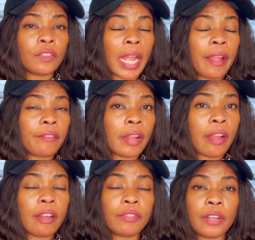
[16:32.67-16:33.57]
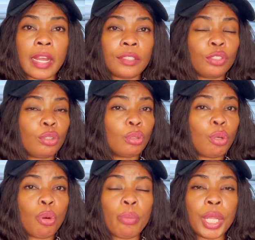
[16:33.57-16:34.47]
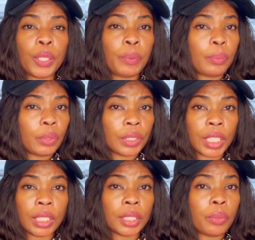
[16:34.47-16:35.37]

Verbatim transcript: I have I've had so many people saying that